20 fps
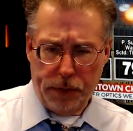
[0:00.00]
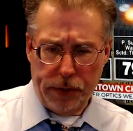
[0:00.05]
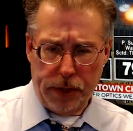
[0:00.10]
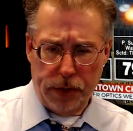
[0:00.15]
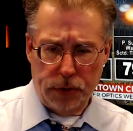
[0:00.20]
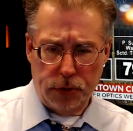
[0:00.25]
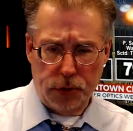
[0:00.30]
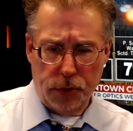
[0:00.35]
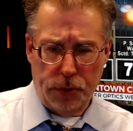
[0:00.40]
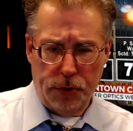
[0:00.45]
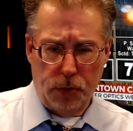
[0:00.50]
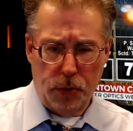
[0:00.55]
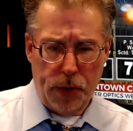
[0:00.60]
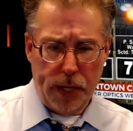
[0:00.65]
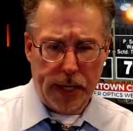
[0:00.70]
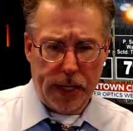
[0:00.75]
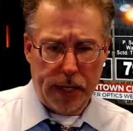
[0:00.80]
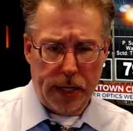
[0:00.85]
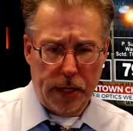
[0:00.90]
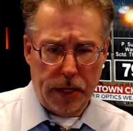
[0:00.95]
you enjoy the
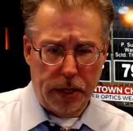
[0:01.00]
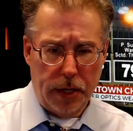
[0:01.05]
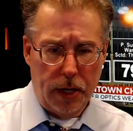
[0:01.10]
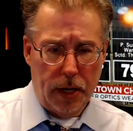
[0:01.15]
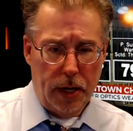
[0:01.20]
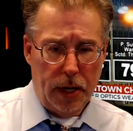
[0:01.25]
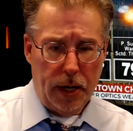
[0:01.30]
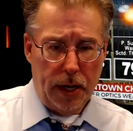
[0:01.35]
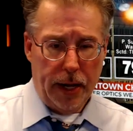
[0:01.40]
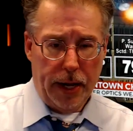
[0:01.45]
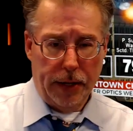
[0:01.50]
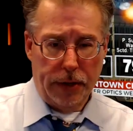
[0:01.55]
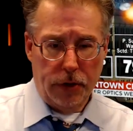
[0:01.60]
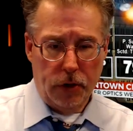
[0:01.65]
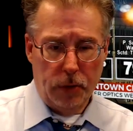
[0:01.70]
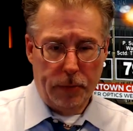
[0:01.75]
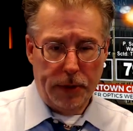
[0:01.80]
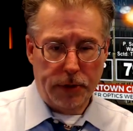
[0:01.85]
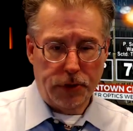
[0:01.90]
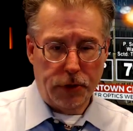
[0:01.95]
weekend and no
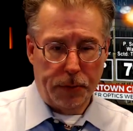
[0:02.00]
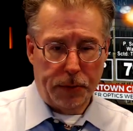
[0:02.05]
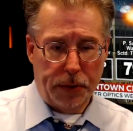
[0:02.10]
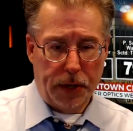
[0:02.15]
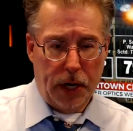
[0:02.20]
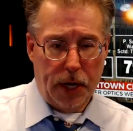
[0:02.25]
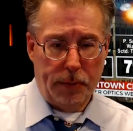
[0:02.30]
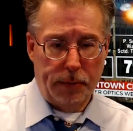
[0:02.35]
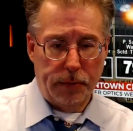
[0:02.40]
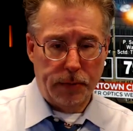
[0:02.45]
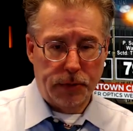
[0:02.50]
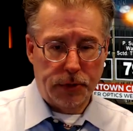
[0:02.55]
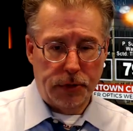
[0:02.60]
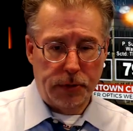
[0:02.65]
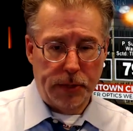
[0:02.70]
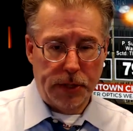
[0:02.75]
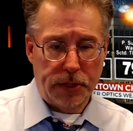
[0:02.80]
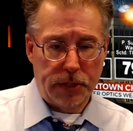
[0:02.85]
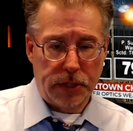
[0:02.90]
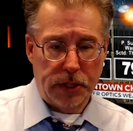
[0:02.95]
major problems to be
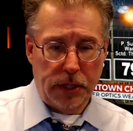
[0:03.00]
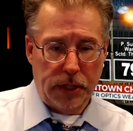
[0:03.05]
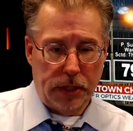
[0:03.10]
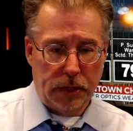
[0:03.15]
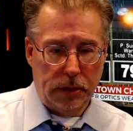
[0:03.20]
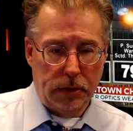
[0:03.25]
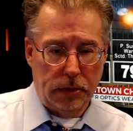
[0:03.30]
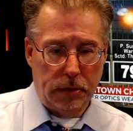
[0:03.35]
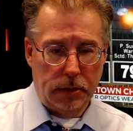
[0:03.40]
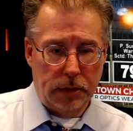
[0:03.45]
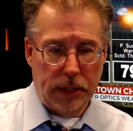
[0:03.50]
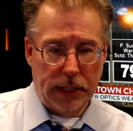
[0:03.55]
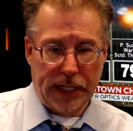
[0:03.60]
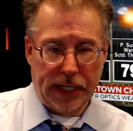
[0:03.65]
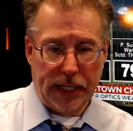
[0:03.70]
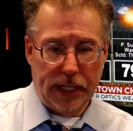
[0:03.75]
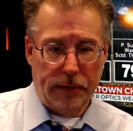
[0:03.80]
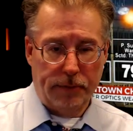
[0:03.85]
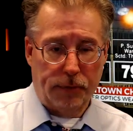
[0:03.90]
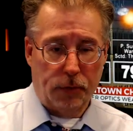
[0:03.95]
seen.
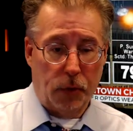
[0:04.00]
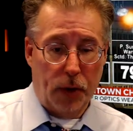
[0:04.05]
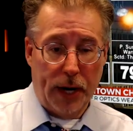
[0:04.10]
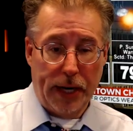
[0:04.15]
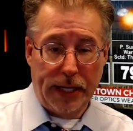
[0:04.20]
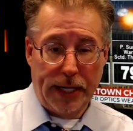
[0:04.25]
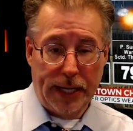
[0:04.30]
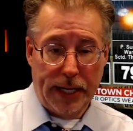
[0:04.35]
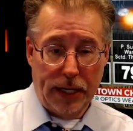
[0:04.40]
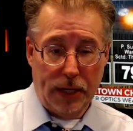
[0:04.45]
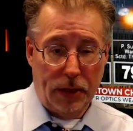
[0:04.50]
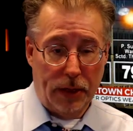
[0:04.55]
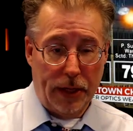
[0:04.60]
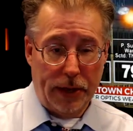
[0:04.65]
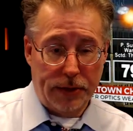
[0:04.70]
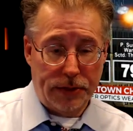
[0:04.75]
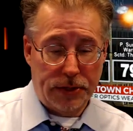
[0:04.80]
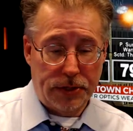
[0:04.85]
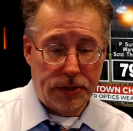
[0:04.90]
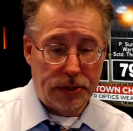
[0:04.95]
Again, for right now,
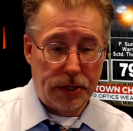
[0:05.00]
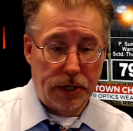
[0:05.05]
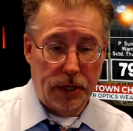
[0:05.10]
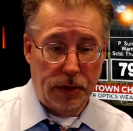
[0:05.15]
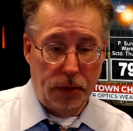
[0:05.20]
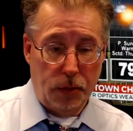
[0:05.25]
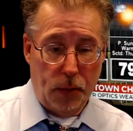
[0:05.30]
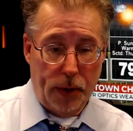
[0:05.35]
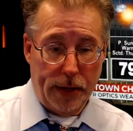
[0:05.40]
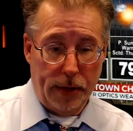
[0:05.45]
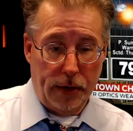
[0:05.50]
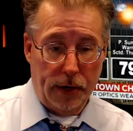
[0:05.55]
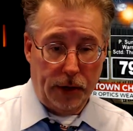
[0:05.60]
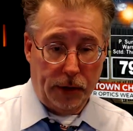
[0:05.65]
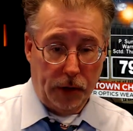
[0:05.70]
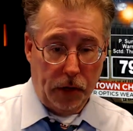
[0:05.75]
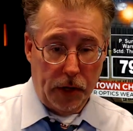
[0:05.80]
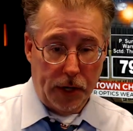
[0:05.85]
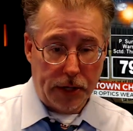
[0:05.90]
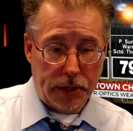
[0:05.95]
that's the way that it
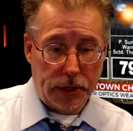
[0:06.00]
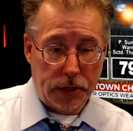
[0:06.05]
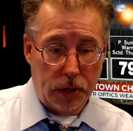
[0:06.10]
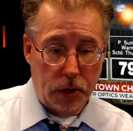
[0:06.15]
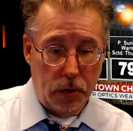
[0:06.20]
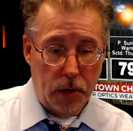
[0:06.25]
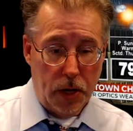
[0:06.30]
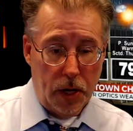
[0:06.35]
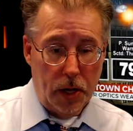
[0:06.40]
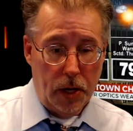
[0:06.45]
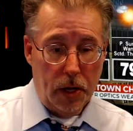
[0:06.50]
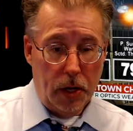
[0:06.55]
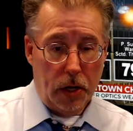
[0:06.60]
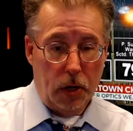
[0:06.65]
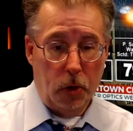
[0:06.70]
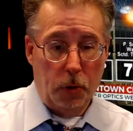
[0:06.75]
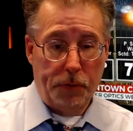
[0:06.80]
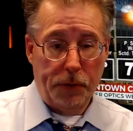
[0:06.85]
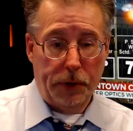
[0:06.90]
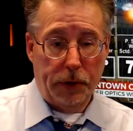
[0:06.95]
looks. So
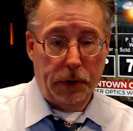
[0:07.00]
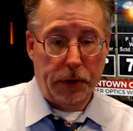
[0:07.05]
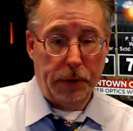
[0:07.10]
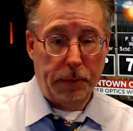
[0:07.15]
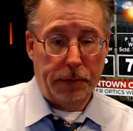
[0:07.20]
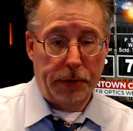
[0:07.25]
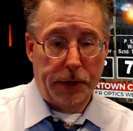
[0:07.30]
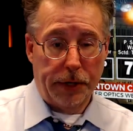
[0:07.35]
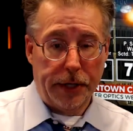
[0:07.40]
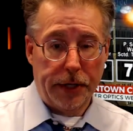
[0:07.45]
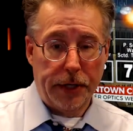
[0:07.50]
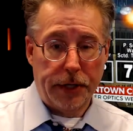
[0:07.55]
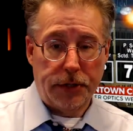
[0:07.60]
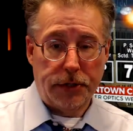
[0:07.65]
hopefully looking pretty good.